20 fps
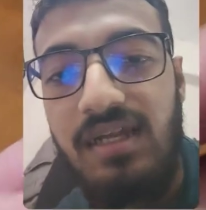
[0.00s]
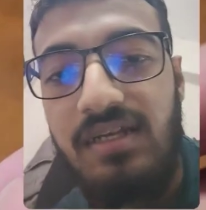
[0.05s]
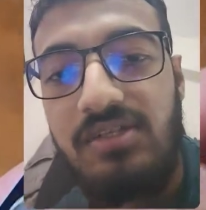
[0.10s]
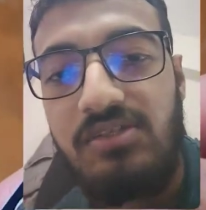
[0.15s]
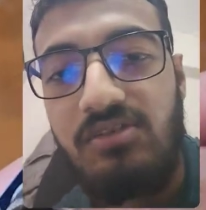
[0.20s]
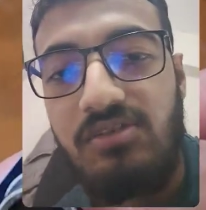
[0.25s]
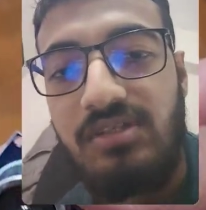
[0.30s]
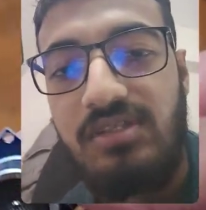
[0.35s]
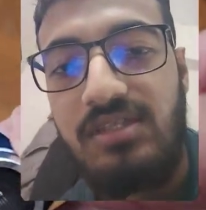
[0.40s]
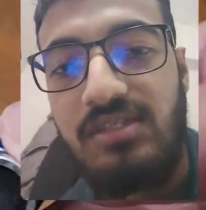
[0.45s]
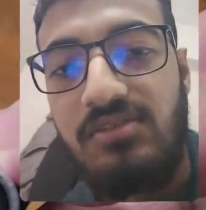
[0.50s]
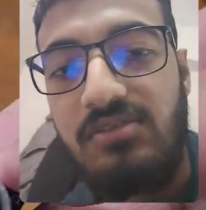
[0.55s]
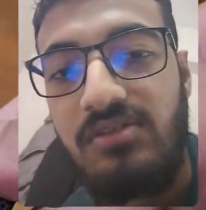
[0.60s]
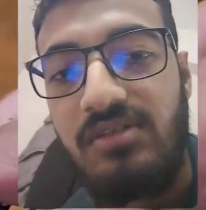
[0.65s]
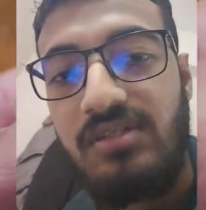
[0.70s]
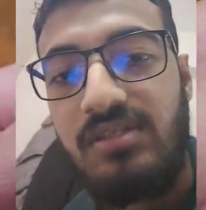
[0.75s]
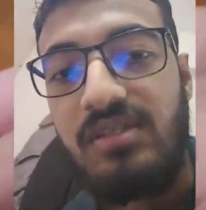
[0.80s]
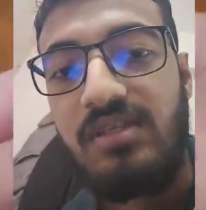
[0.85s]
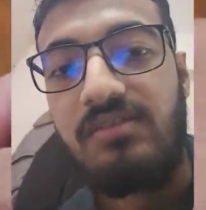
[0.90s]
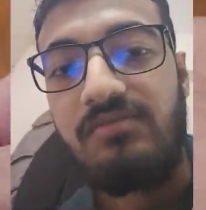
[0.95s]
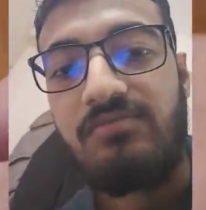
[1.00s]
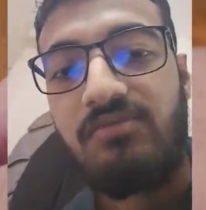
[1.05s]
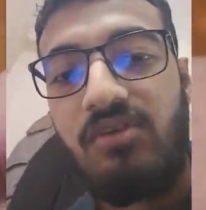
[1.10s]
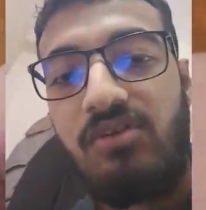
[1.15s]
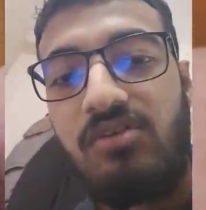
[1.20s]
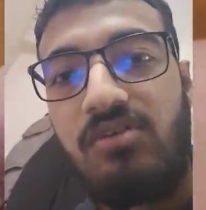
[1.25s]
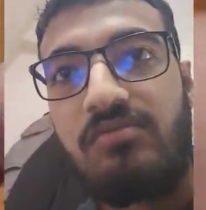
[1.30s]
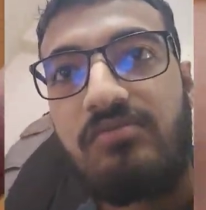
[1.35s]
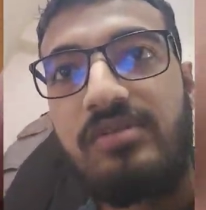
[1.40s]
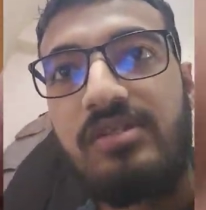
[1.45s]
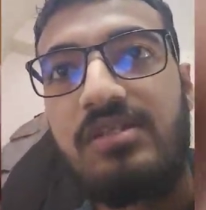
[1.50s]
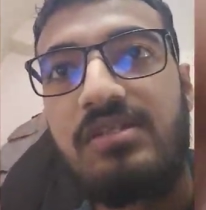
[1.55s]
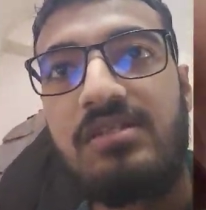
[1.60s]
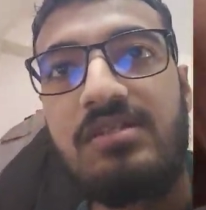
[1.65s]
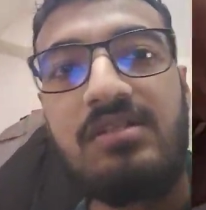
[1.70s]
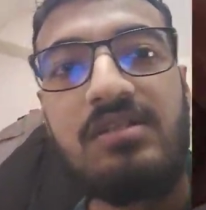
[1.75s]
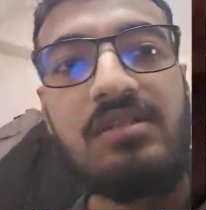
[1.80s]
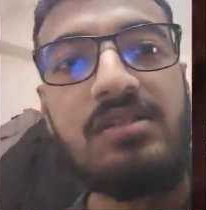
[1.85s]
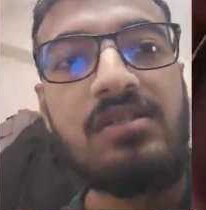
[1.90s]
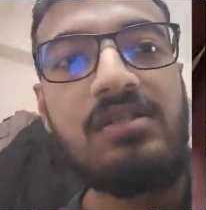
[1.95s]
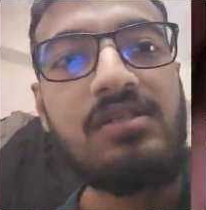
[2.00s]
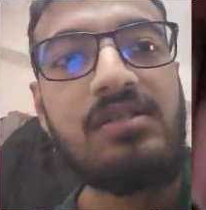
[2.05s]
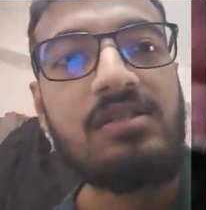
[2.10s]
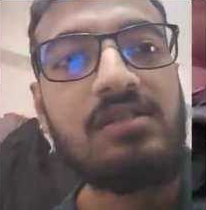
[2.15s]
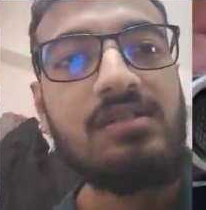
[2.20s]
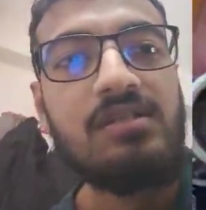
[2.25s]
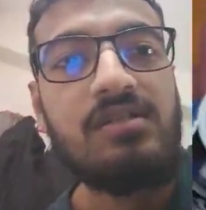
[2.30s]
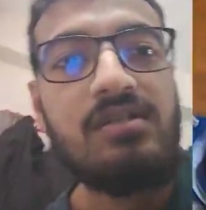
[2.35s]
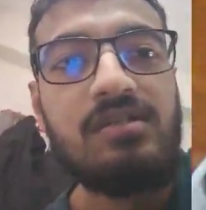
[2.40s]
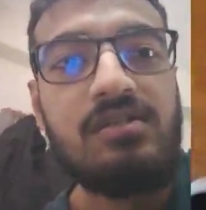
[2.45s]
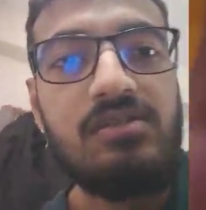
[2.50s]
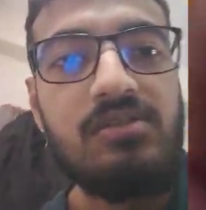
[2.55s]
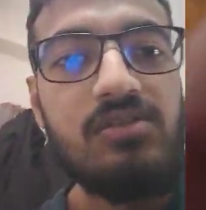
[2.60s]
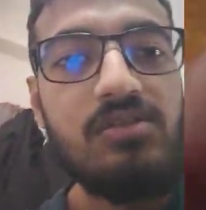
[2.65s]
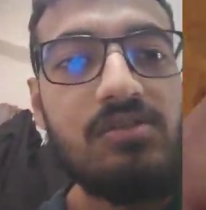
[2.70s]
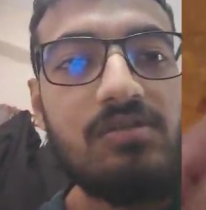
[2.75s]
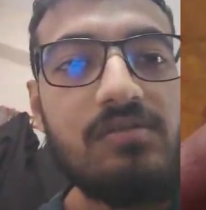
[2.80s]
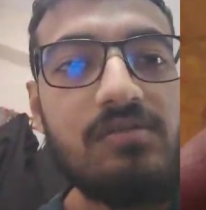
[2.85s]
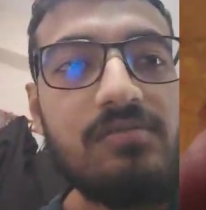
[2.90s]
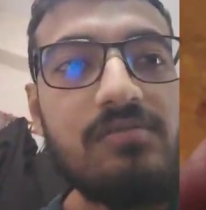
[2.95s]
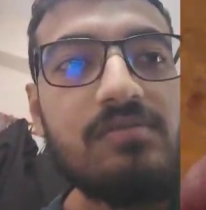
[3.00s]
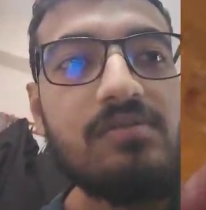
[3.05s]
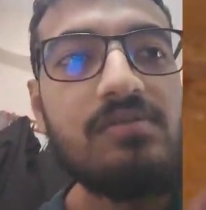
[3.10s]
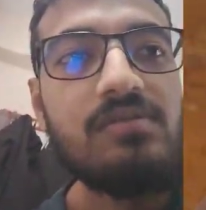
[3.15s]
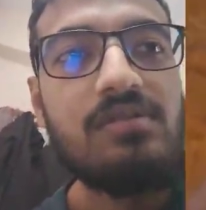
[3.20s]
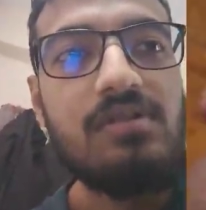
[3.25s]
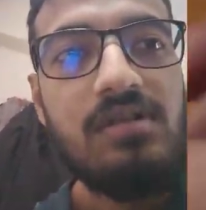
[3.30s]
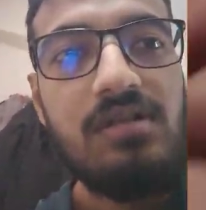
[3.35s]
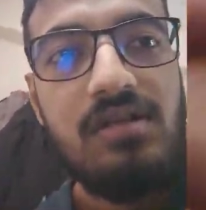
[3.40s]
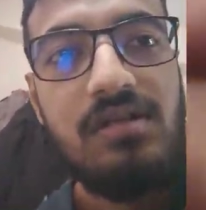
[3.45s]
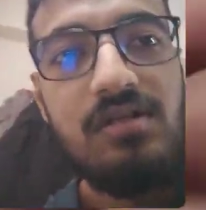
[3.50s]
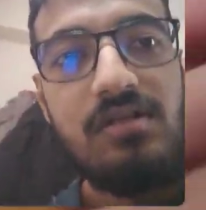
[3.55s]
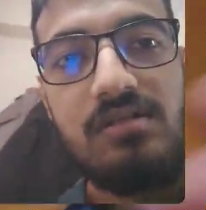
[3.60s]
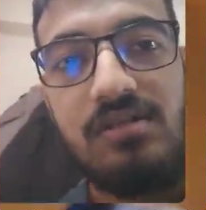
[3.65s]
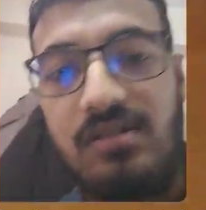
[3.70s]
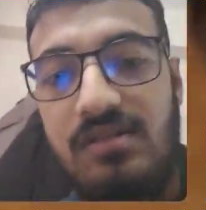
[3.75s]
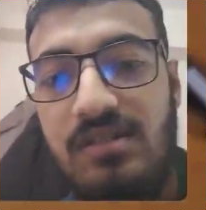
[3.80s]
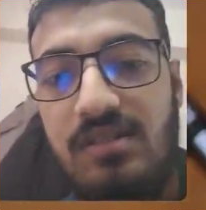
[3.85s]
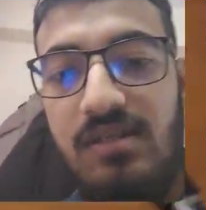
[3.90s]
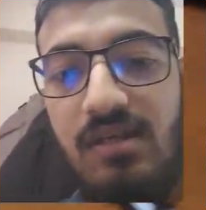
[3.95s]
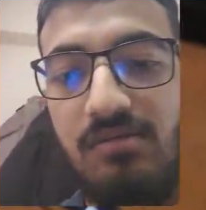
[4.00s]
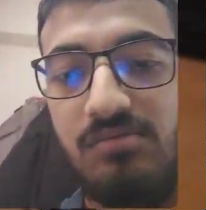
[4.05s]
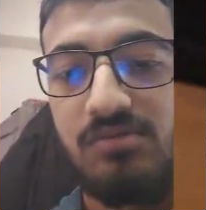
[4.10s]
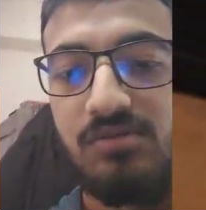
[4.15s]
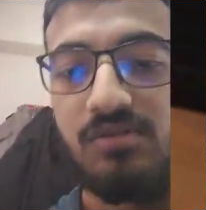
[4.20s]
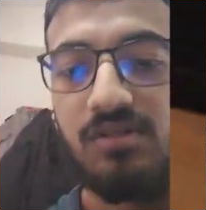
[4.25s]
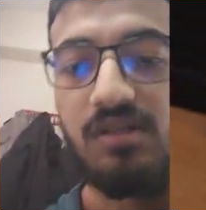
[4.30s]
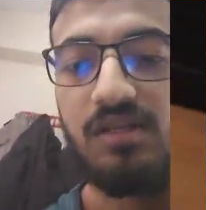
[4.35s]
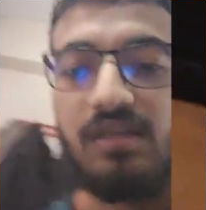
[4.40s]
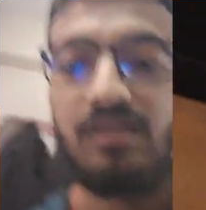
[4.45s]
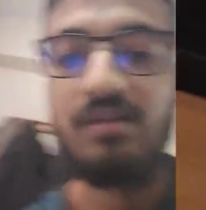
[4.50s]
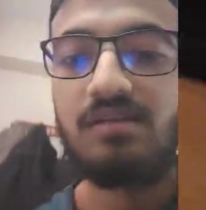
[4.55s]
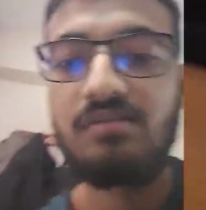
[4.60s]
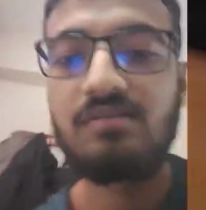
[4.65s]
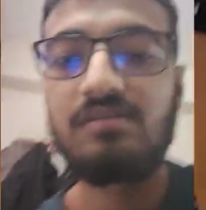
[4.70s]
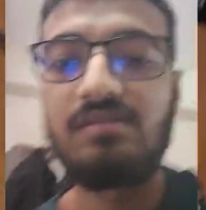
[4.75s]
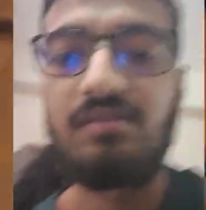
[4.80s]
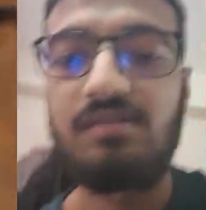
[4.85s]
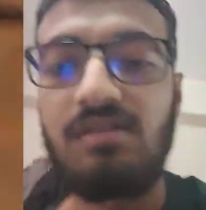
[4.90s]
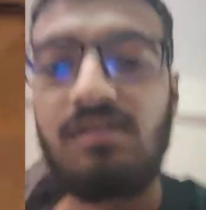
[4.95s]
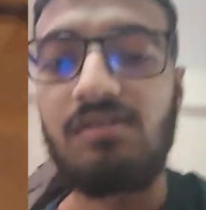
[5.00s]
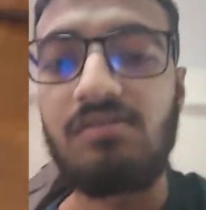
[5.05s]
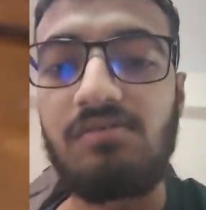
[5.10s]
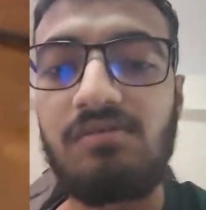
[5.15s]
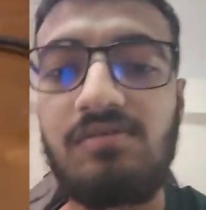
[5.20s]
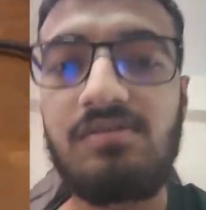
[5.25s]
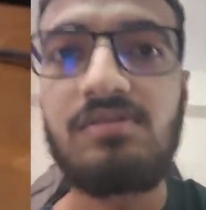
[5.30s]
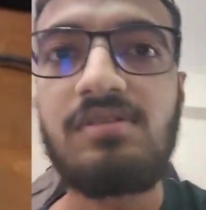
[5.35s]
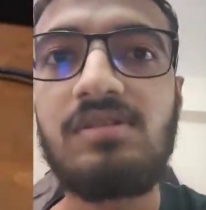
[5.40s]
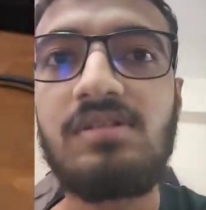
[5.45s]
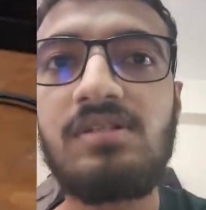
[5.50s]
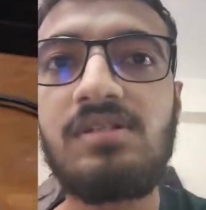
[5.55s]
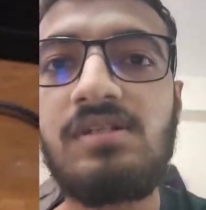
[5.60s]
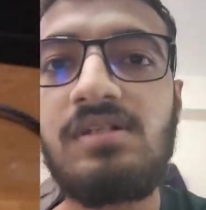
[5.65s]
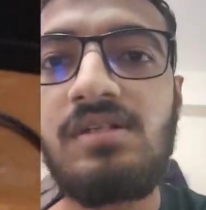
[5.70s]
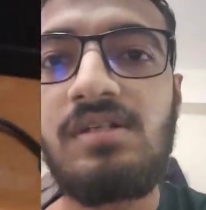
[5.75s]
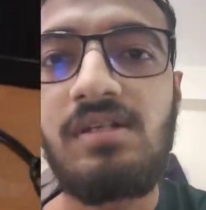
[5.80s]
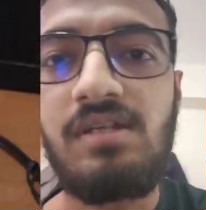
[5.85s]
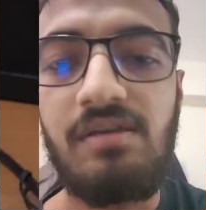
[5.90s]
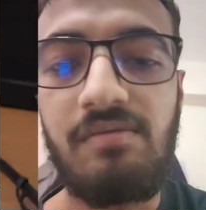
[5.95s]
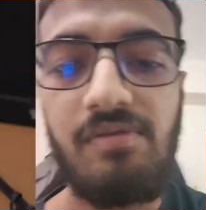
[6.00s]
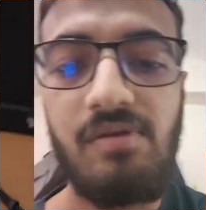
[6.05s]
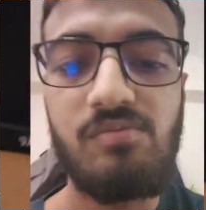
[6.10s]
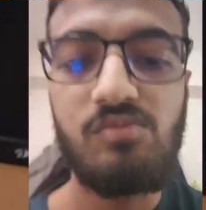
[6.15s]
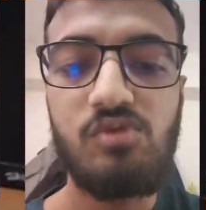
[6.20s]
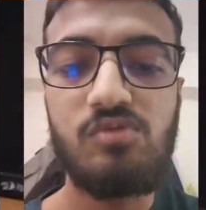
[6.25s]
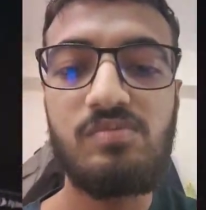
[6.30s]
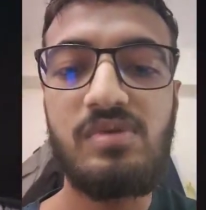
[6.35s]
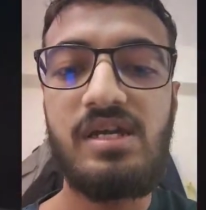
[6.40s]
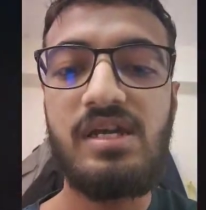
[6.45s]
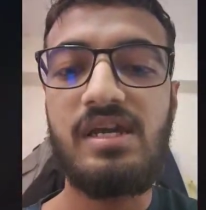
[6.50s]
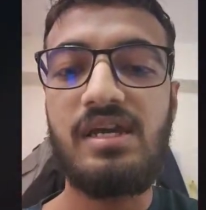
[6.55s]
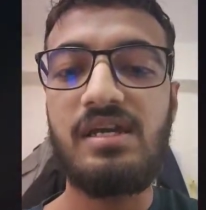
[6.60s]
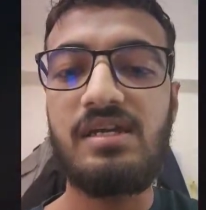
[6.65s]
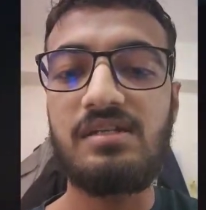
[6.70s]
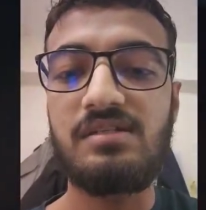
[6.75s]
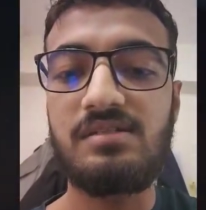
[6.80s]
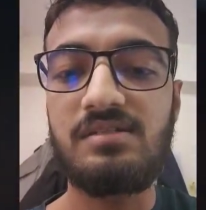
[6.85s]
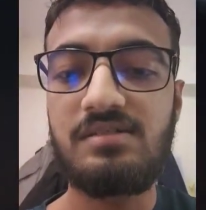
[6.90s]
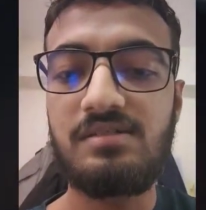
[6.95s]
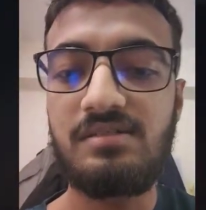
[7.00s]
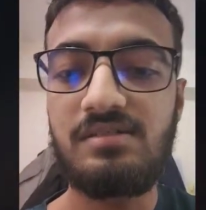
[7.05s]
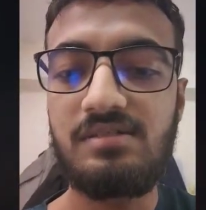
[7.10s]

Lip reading: ultrasonic sensor is in front of it. So there's a servo. Like now, if I move my hand,